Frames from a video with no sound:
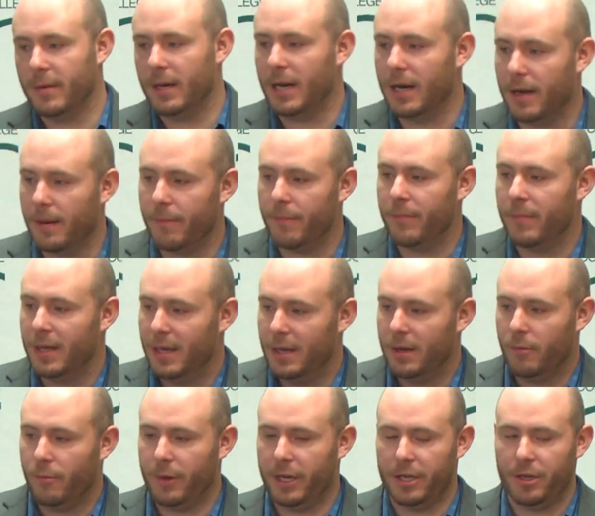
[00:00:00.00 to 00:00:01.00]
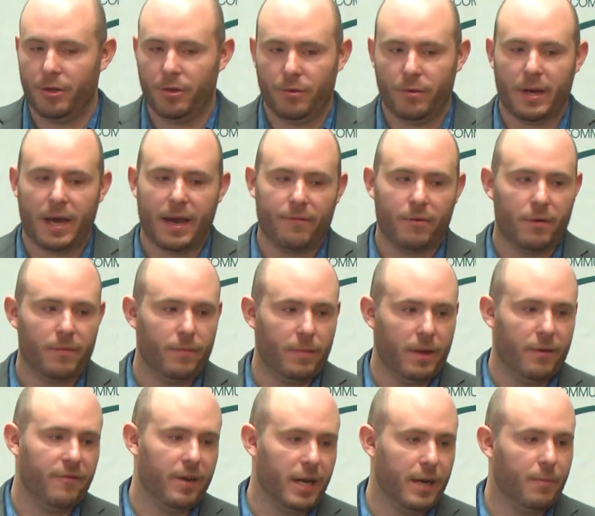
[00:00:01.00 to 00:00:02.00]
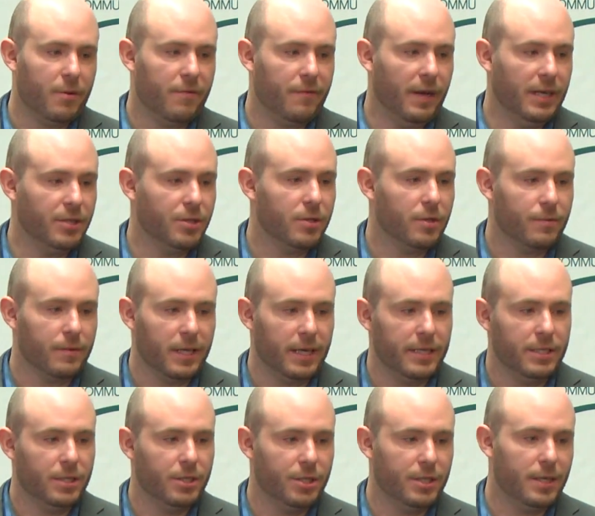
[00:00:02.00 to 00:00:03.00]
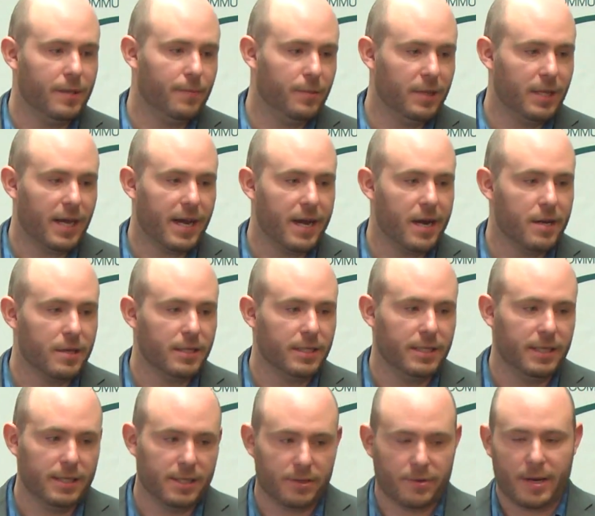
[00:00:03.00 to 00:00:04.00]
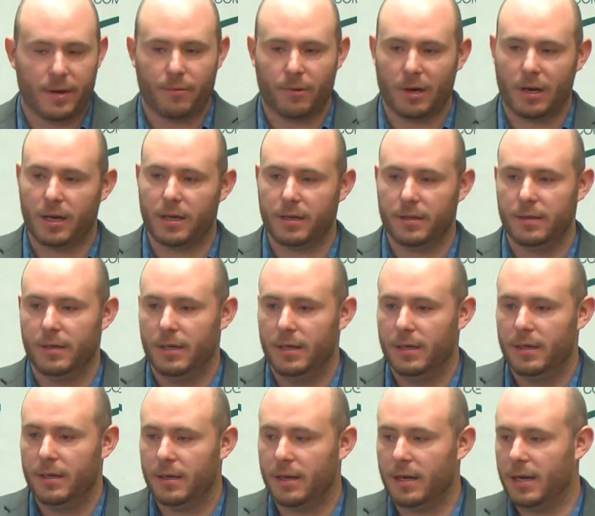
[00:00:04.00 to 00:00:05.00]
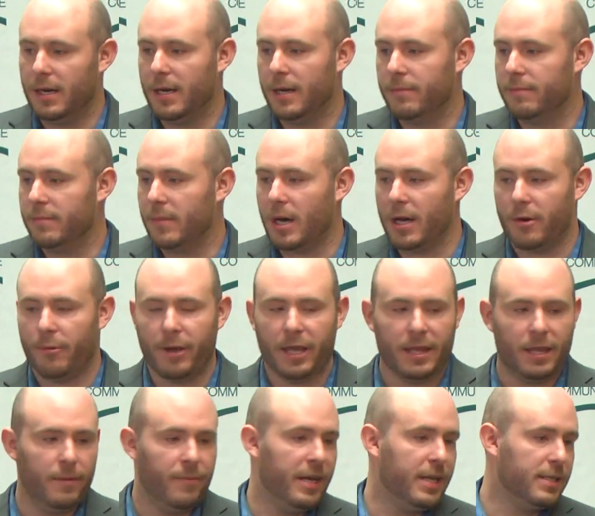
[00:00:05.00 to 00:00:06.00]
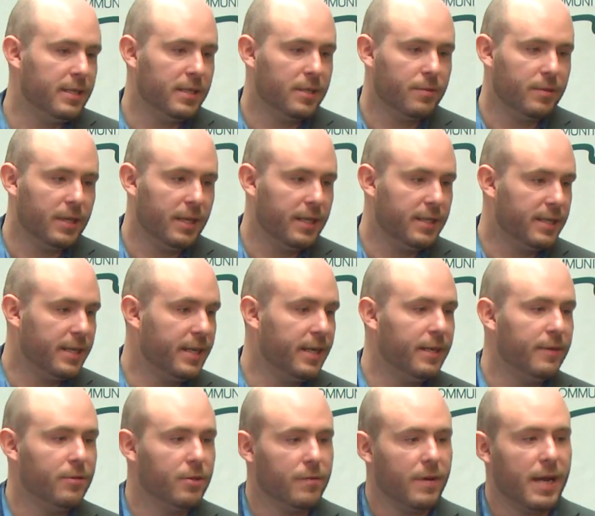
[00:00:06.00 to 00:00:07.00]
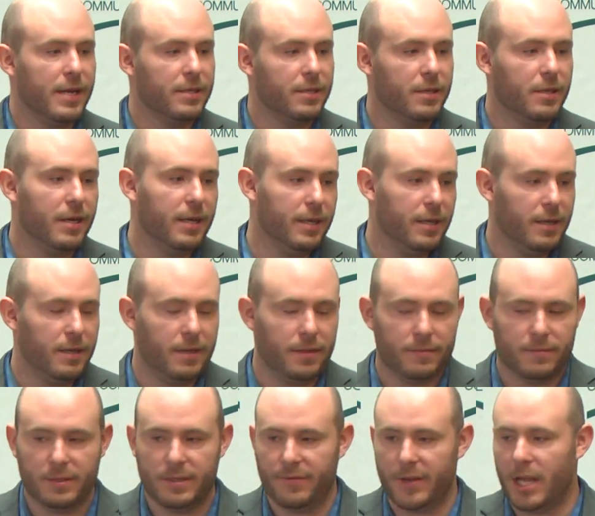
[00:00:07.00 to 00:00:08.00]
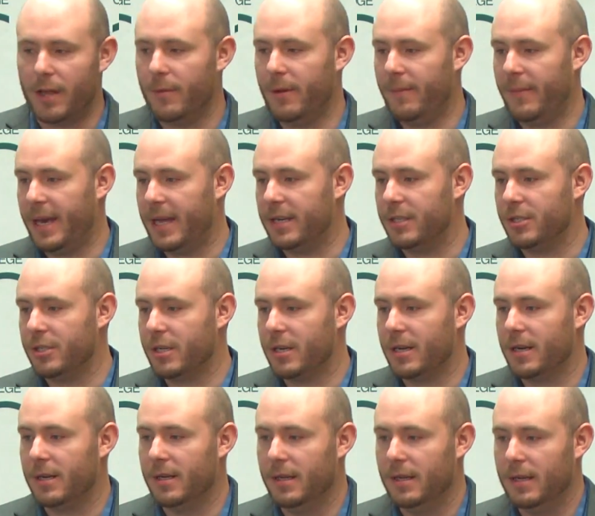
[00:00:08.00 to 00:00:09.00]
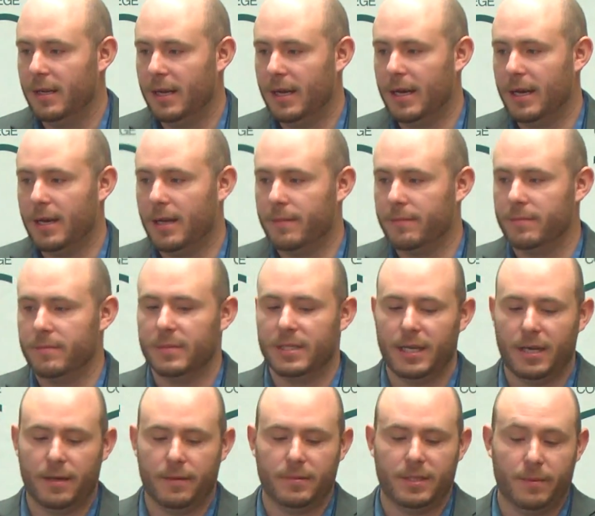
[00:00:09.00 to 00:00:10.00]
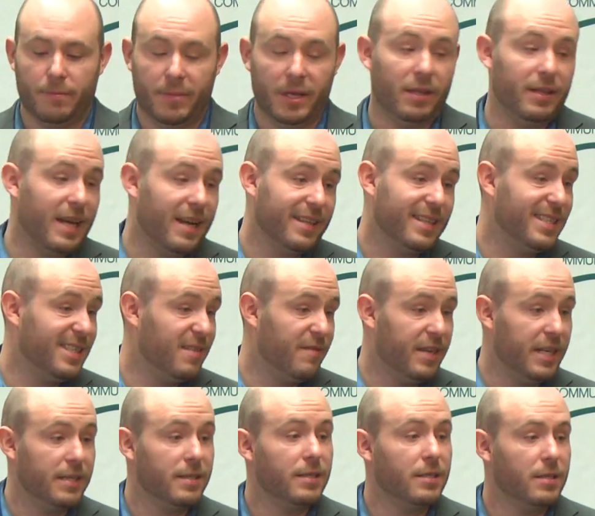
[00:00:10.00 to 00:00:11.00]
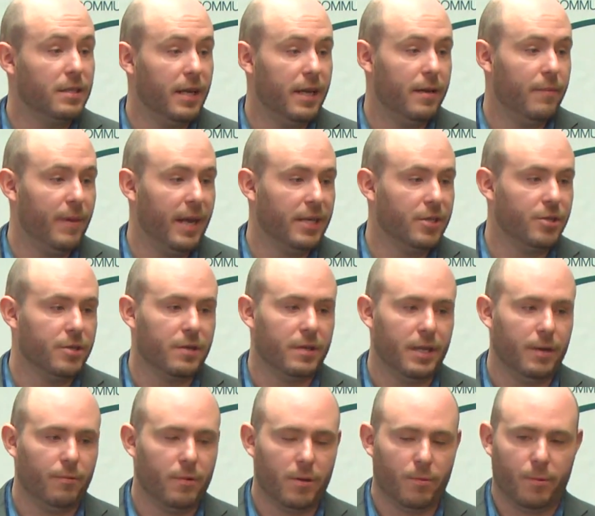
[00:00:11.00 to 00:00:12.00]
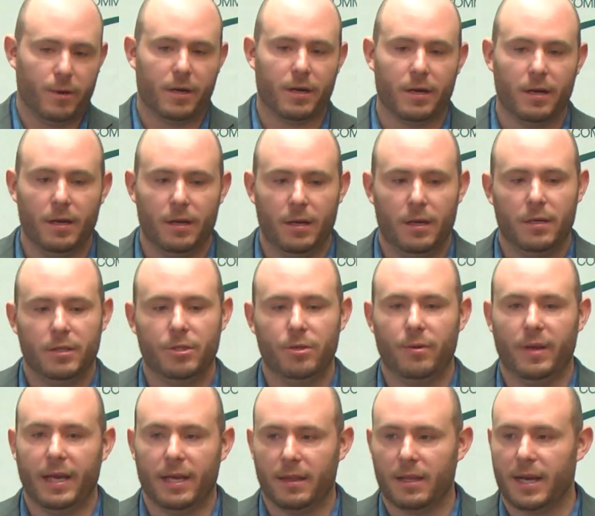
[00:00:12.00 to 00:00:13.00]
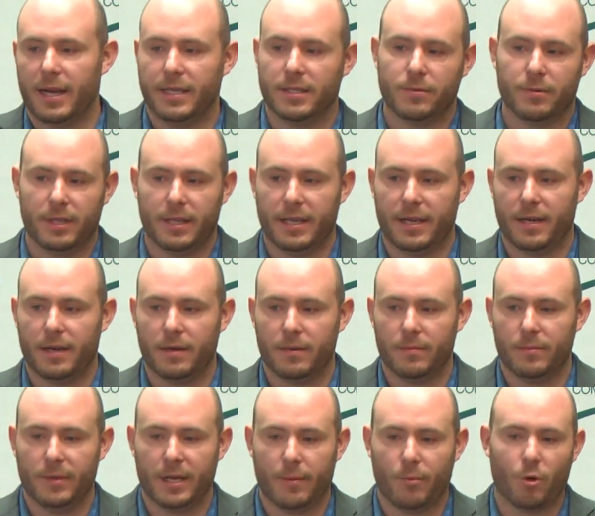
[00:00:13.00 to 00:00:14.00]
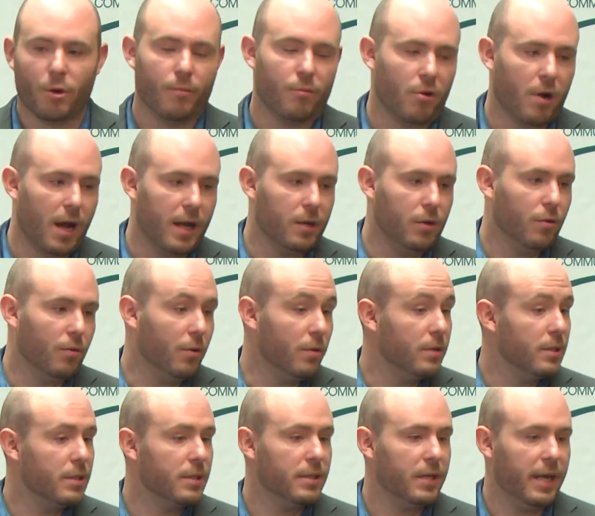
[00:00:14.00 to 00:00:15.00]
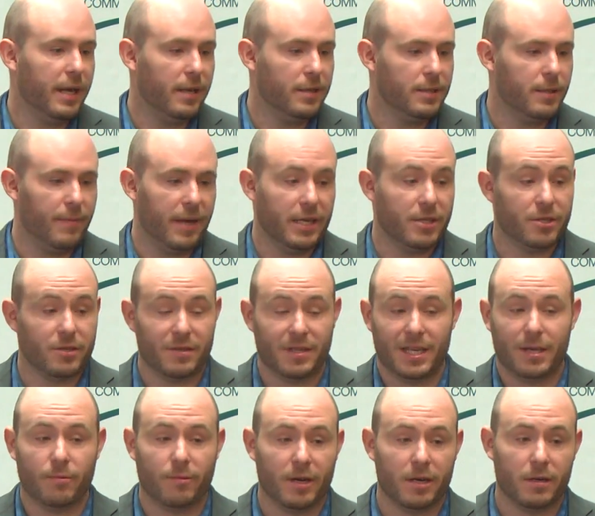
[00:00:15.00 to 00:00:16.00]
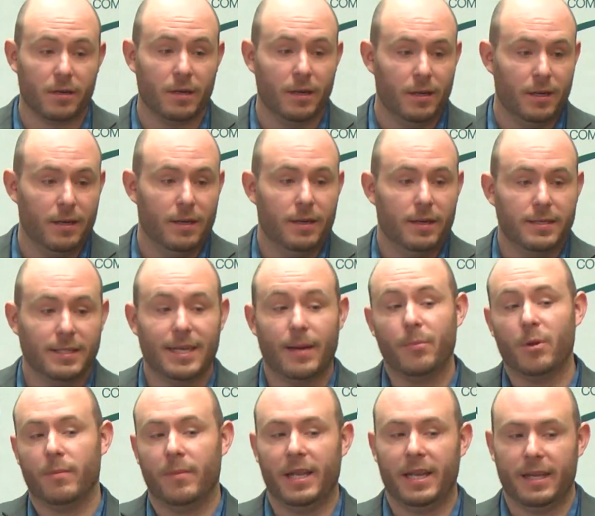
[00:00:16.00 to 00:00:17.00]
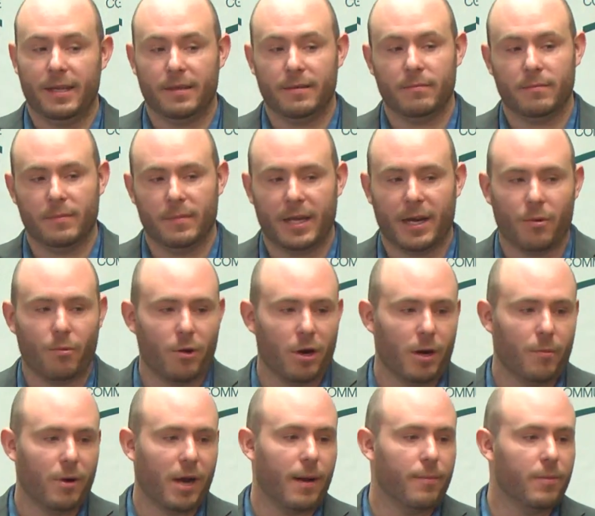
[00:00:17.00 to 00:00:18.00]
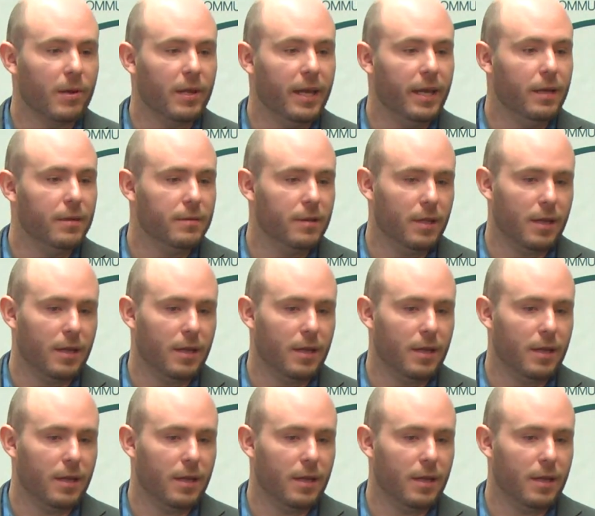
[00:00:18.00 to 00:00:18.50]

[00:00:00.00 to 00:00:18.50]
Um, we do have a, a very professional relationship with the I R C, so I work um, on a weekly basis with the executive director and the development manager um, to, to build out these events and make sure that what we're doing aligns with their, their more broad goals and to make sure that we're supplementing their work properly.